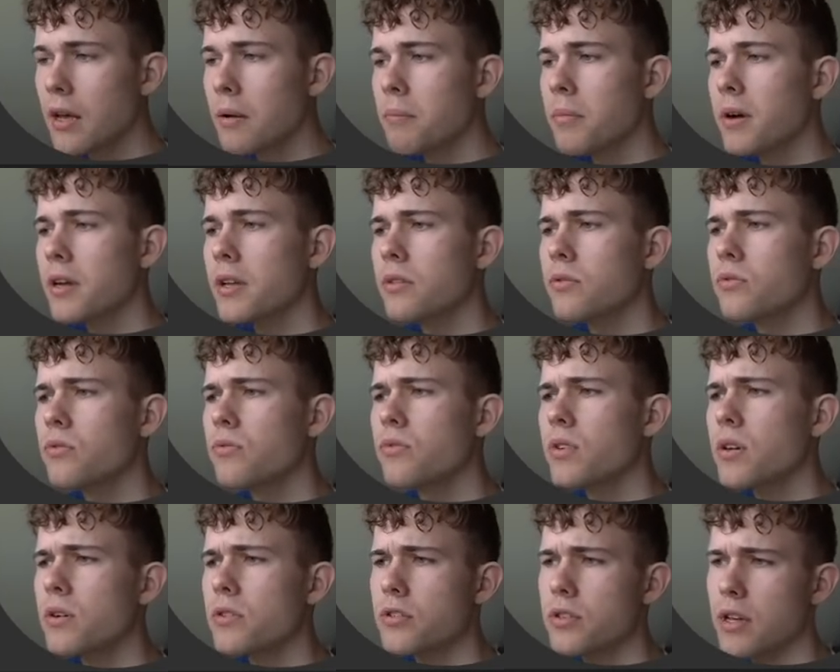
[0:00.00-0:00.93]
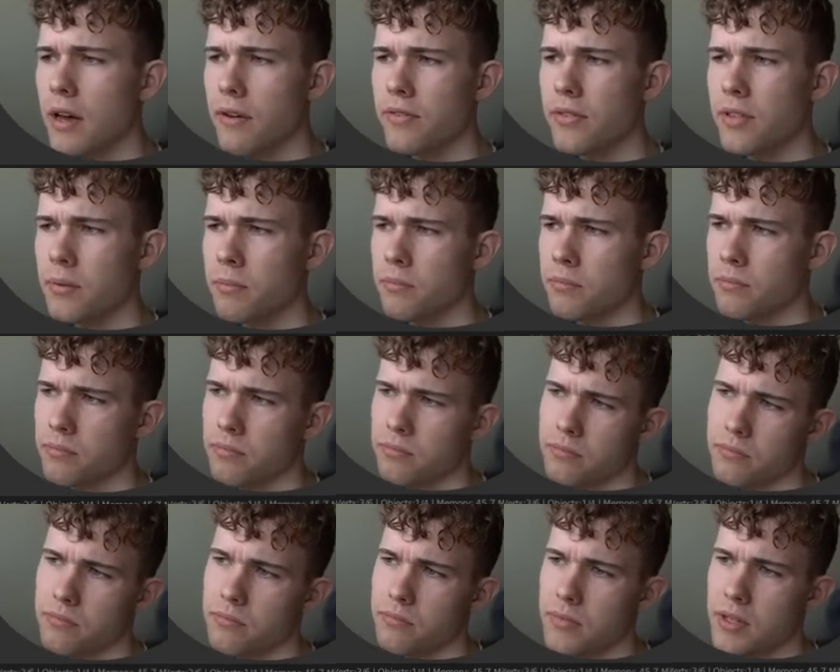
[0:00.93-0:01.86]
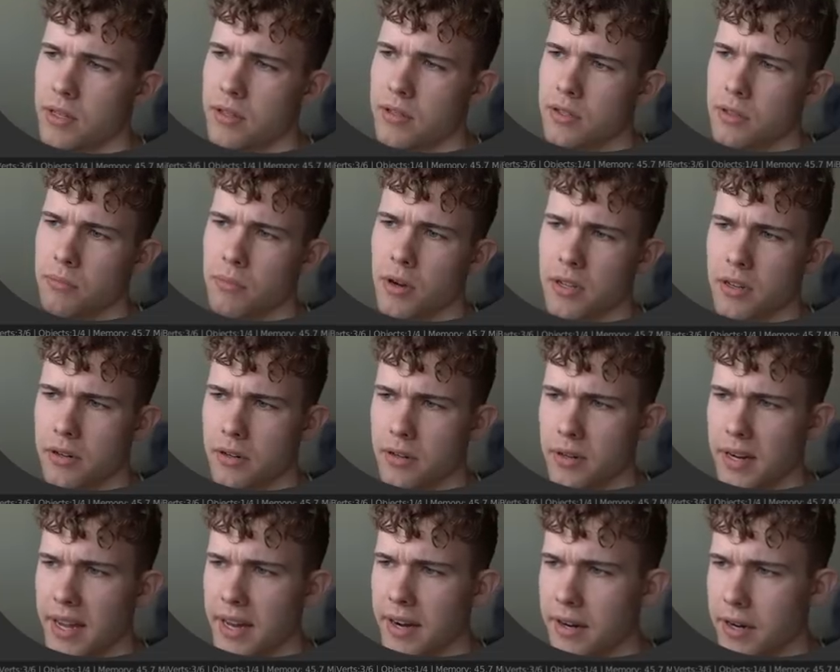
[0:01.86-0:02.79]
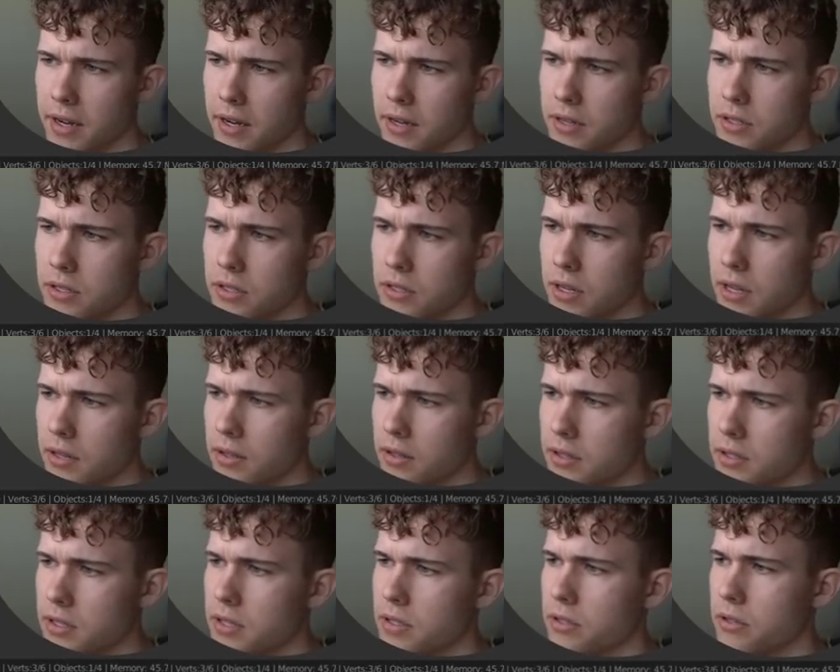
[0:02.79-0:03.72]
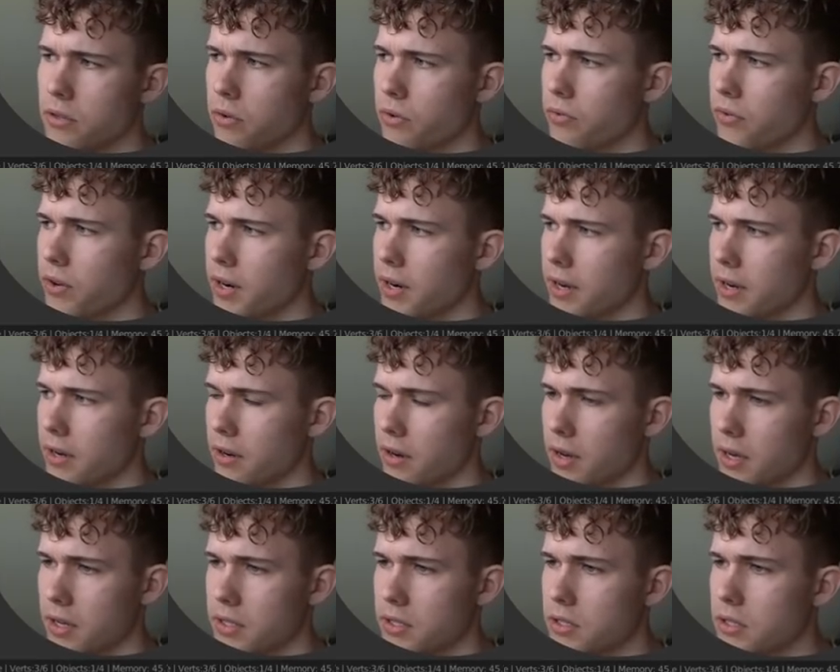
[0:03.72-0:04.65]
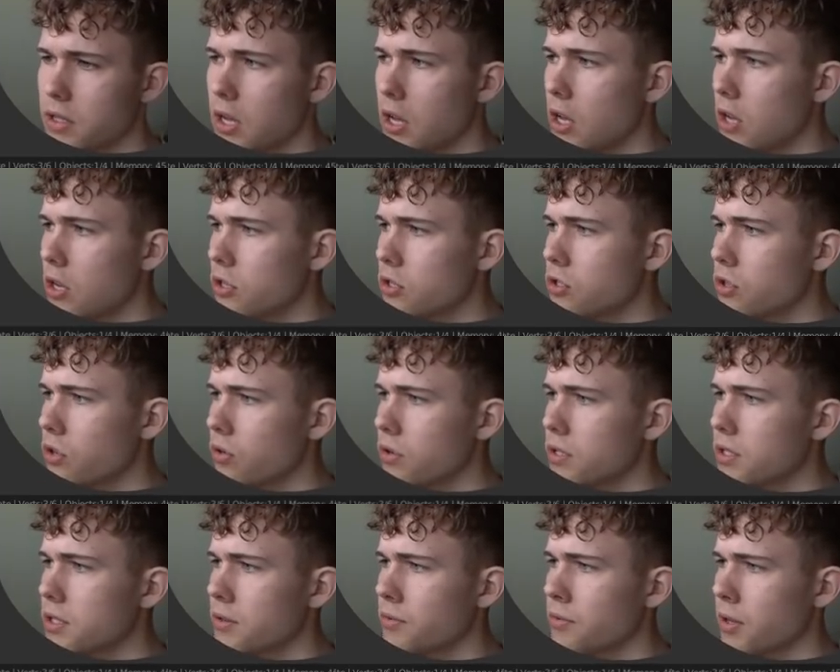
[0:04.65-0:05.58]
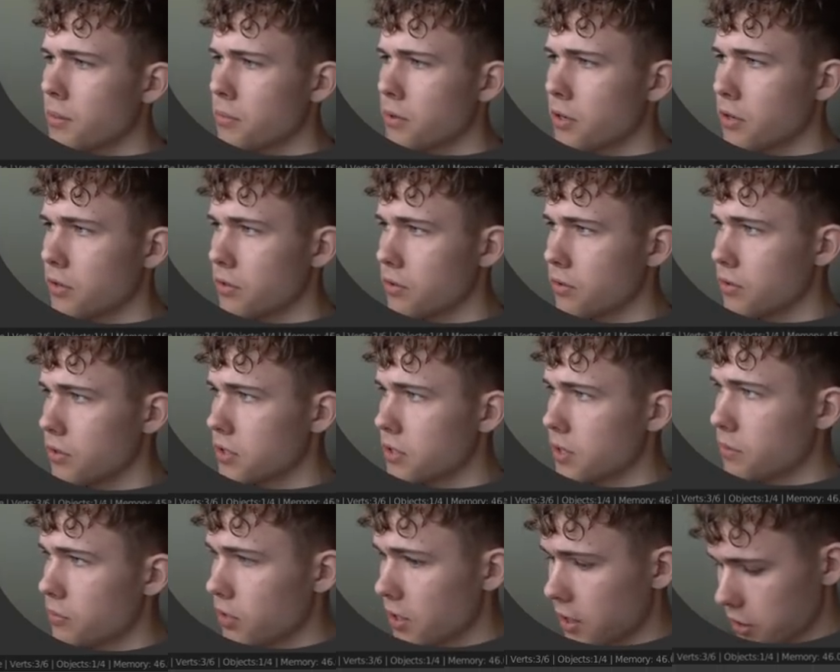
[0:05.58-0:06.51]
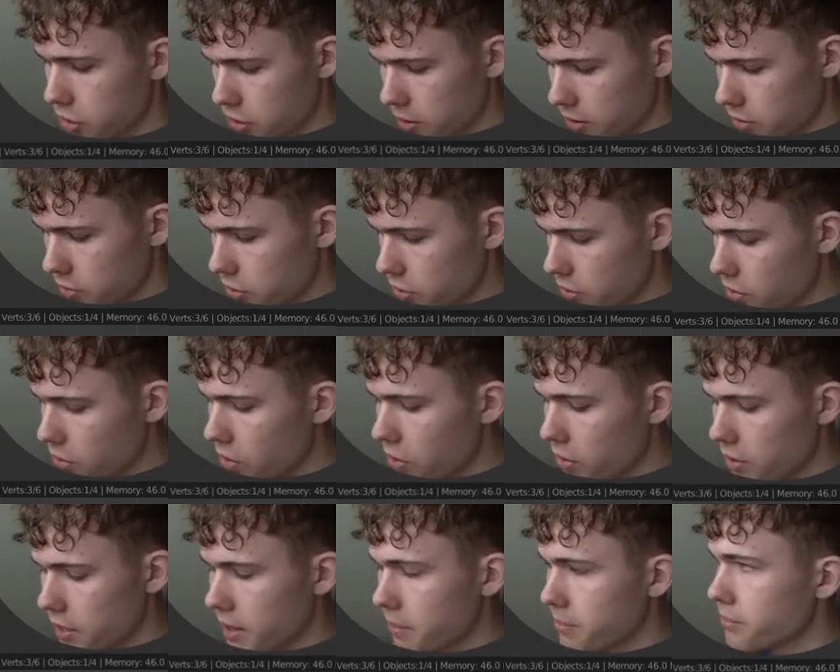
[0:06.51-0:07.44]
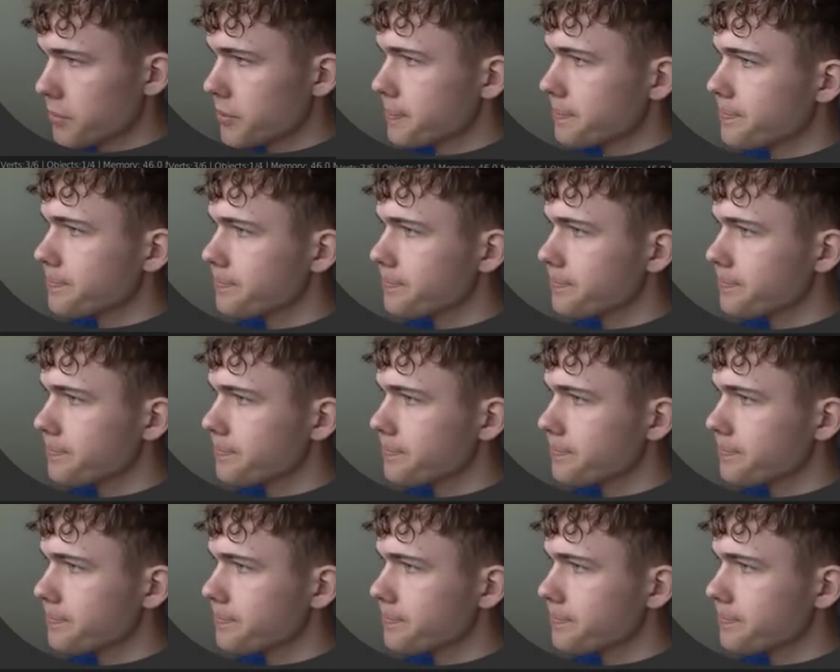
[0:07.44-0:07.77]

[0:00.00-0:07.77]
But we also have them in some other areas, and this doesn't look very nice. So instead, what I'm going to do is I'm going to actually use a color ramp.